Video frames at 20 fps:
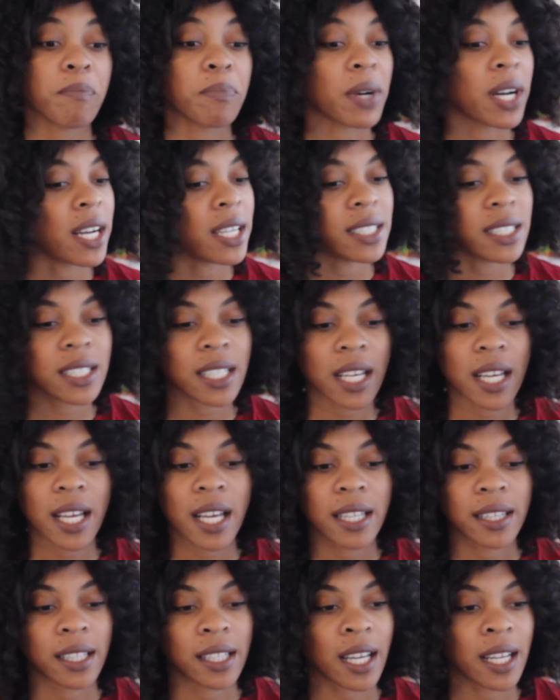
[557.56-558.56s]
But
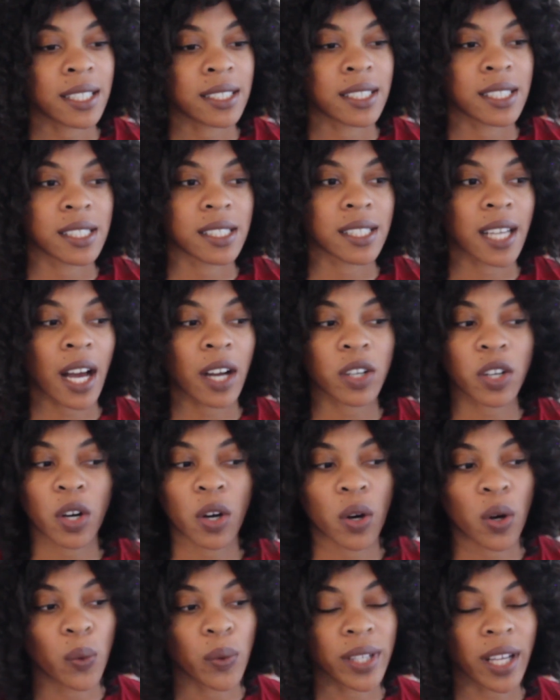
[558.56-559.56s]
that does not
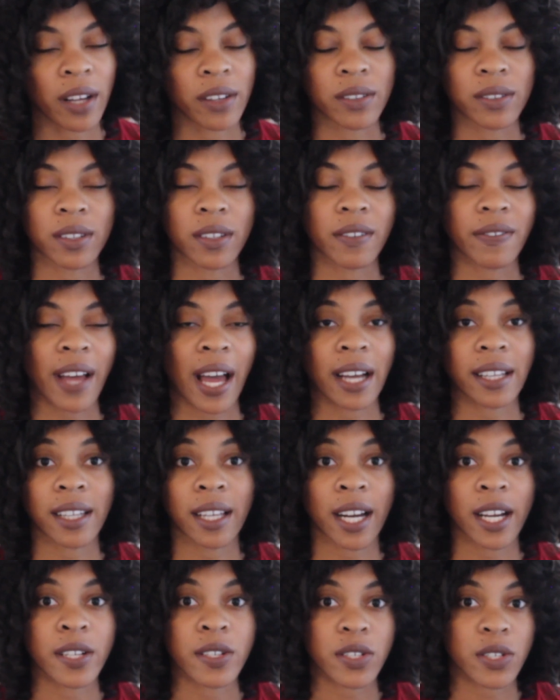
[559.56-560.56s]
go without the fact
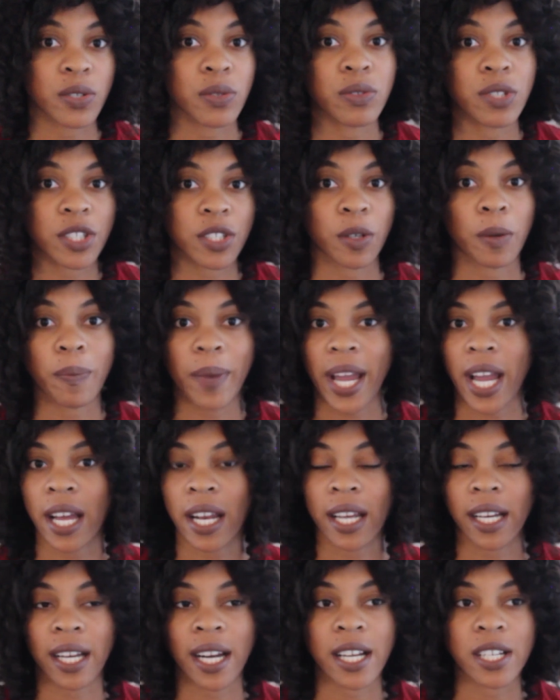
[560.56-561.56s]
that I do still
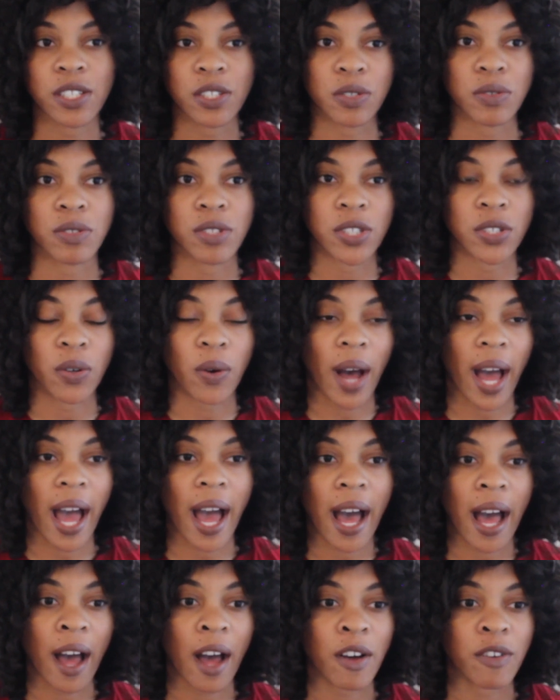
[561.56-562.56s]
panic, and I do still
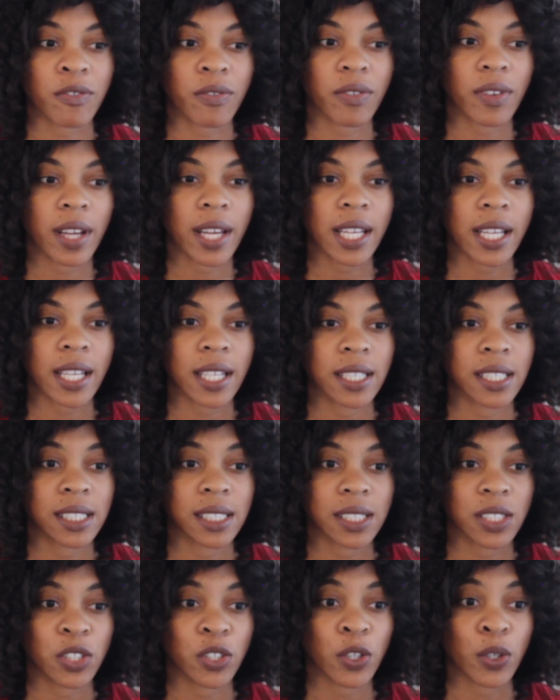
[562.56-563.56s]
have,
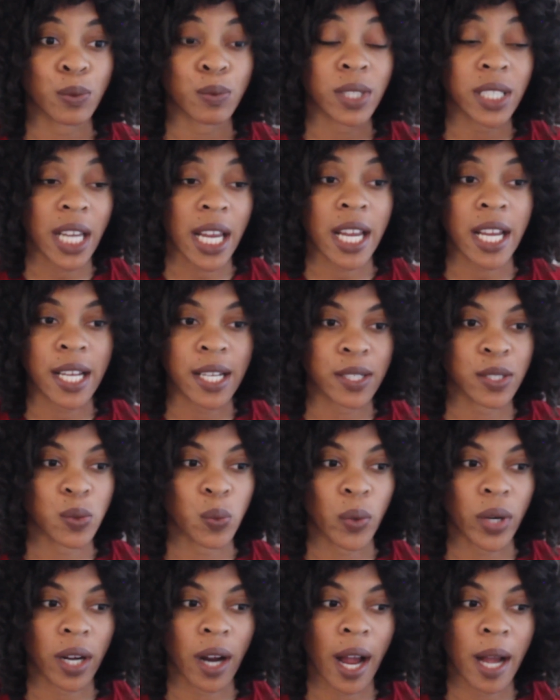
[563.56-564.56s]

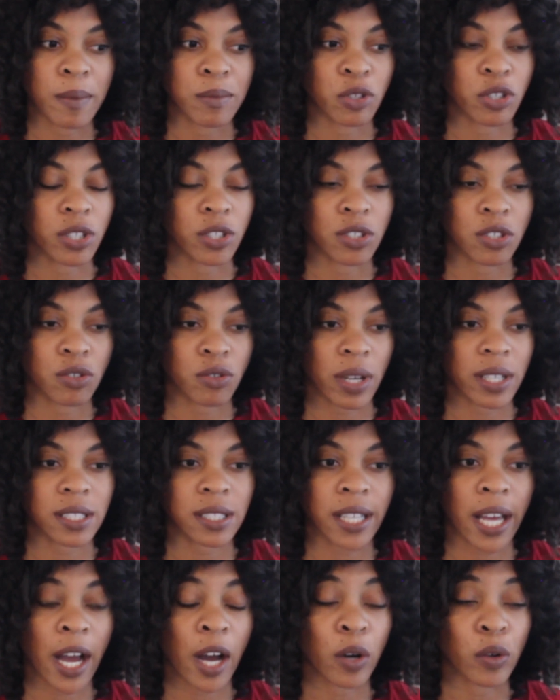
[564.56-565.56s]
days where I'm just
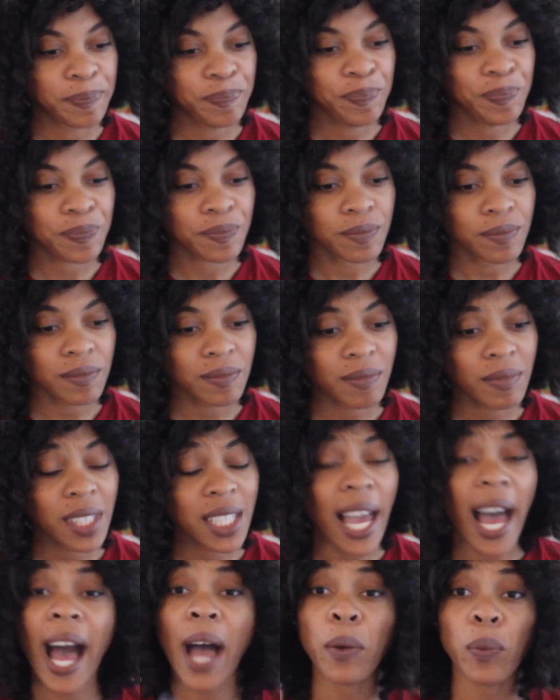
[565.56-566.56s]
stressed out.
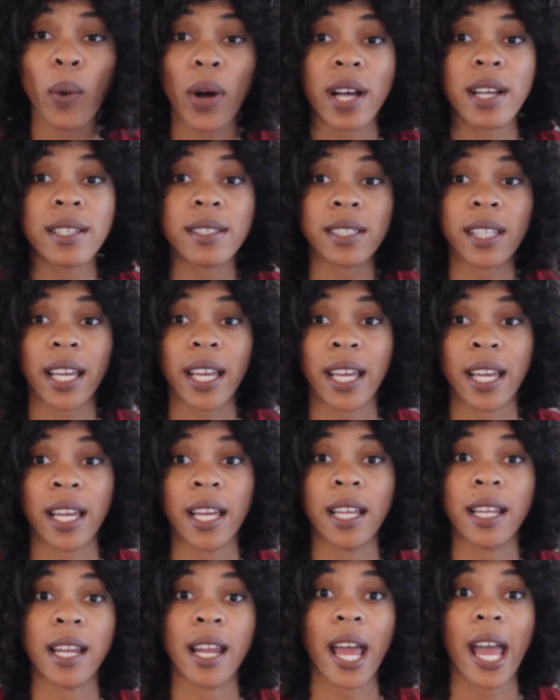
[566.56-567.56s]
I was
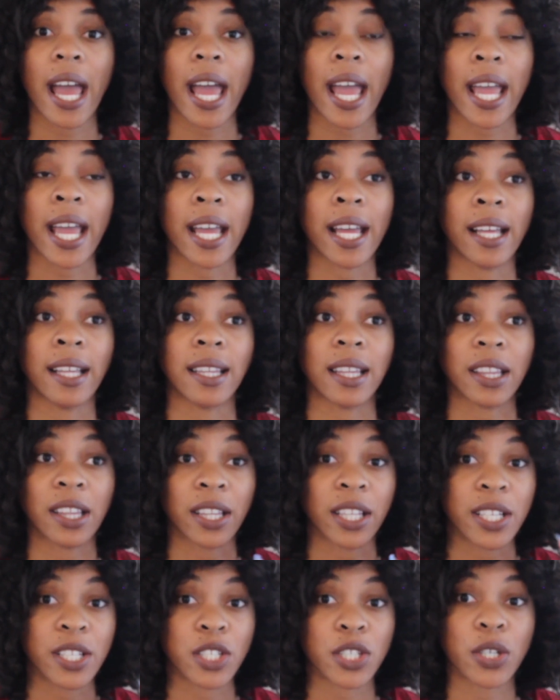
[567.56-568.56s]
in a
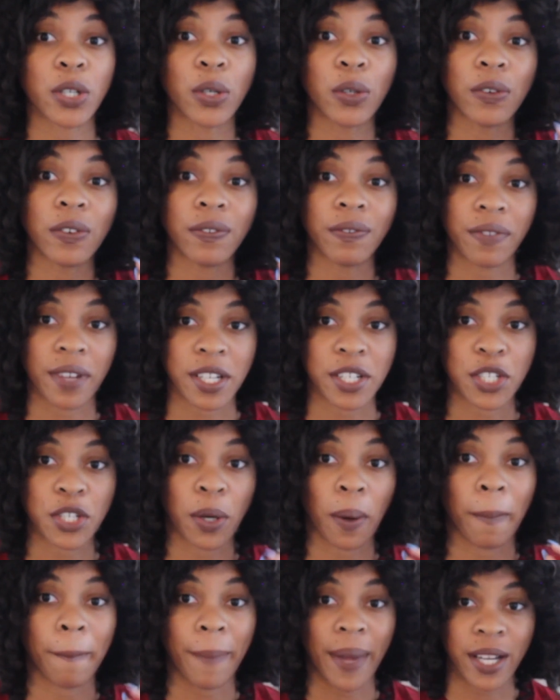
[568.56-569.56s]
little
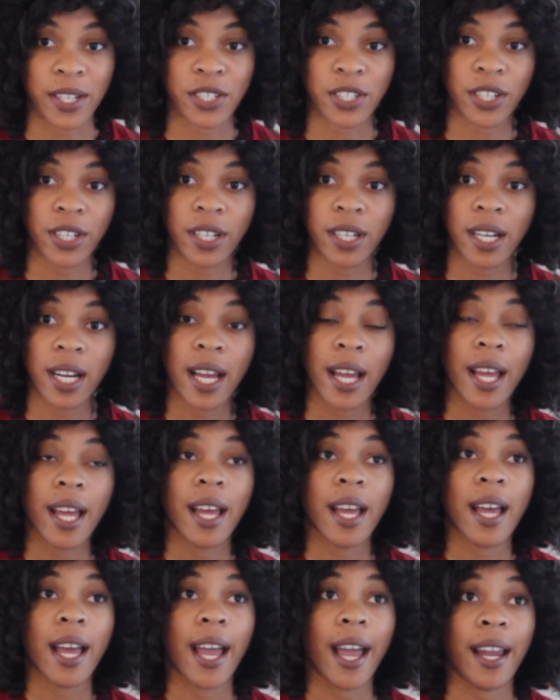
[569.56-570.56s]
fender bender,
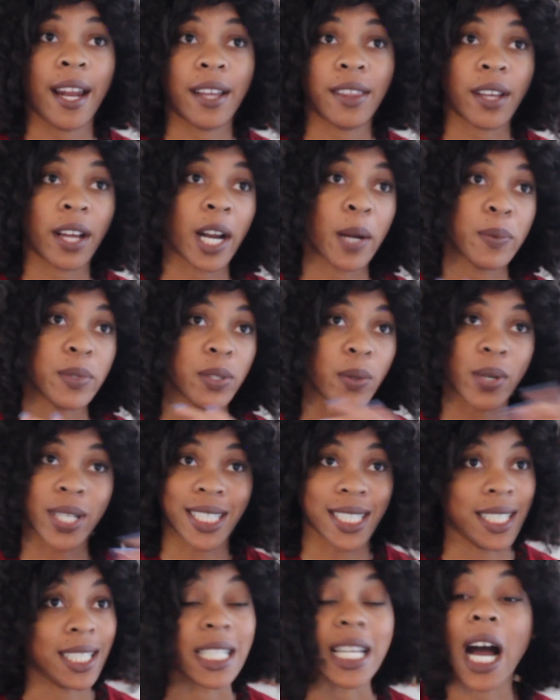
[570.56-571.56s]
and I thought I was
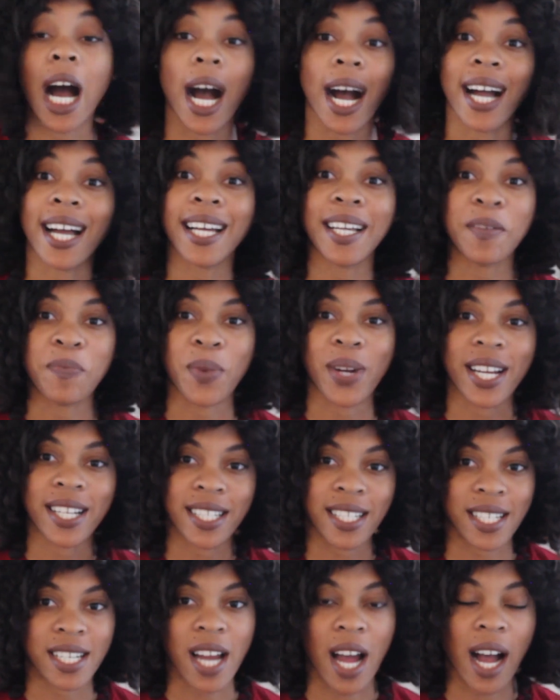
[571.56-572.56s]
going to die, but I
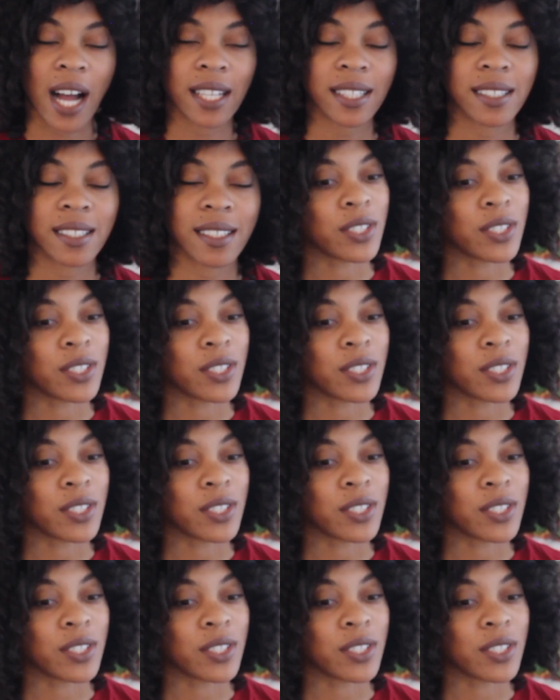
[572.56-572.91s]
did not.